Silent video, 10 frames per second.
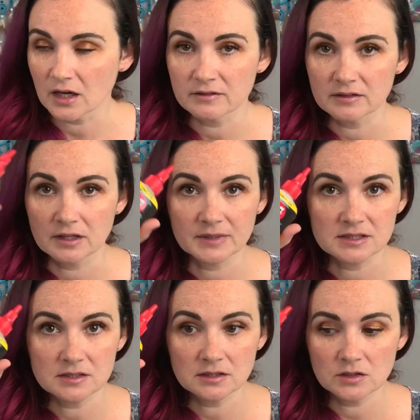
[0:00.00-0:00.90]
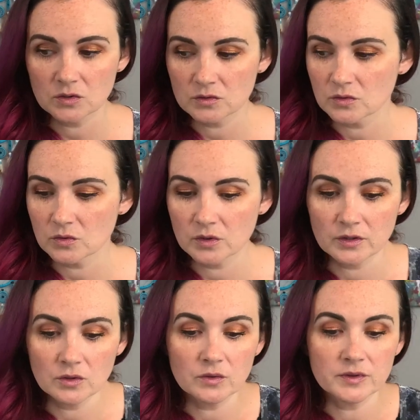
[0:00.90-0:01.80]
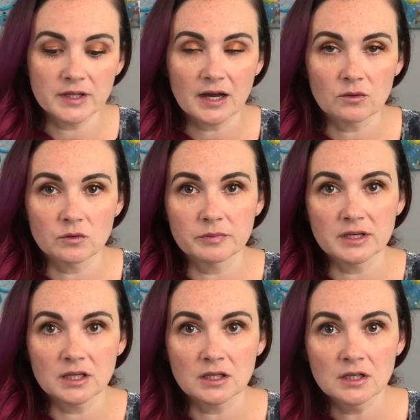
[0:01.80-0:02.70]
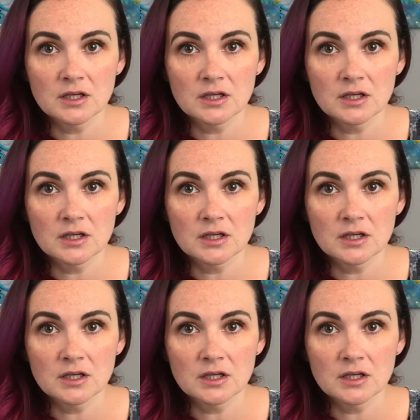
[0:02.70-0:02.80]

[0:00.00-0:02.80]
I've got my silicone oil that I will be